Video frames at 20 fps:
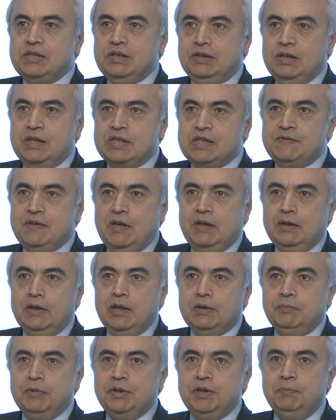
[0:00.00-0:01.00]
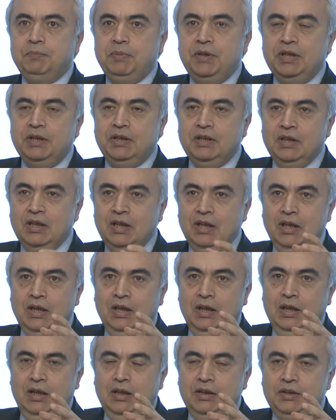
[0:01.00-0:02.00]
year as well, let me repeat,
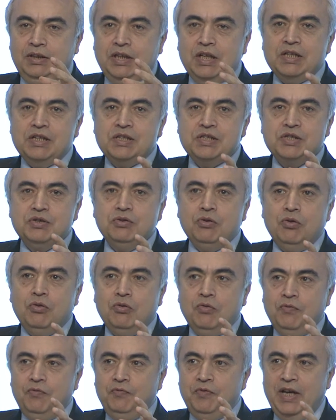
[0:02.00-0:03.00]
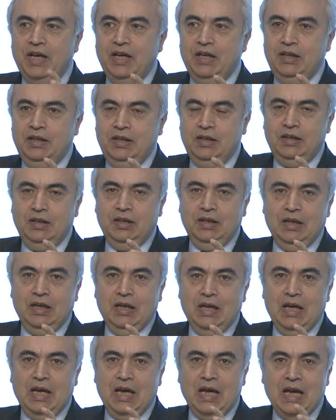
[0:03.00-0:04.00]
there is no way
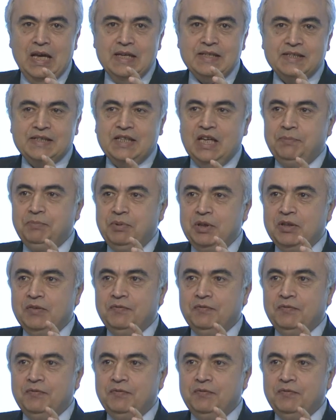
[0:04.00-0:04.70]
escaping